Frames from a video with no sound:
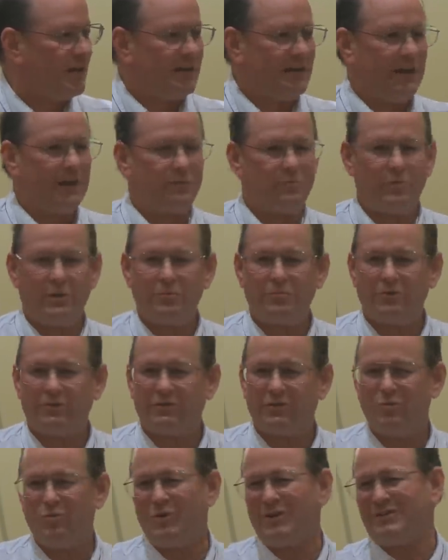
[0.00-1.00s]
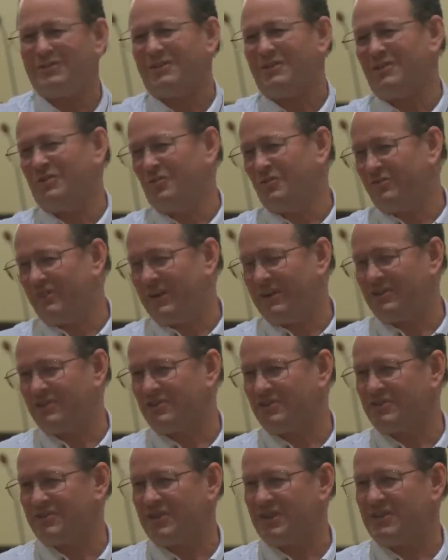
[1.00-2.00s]
and yet people say, what's the new
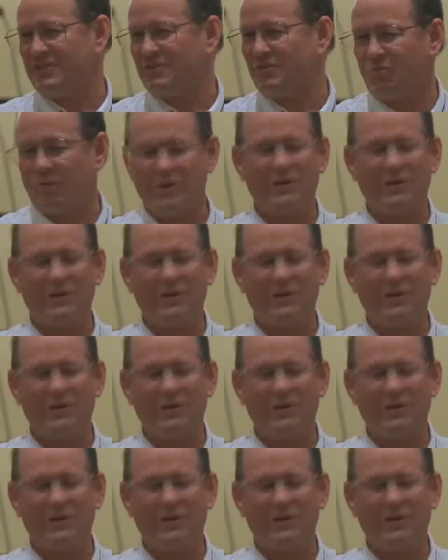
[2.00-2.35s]
evangelization?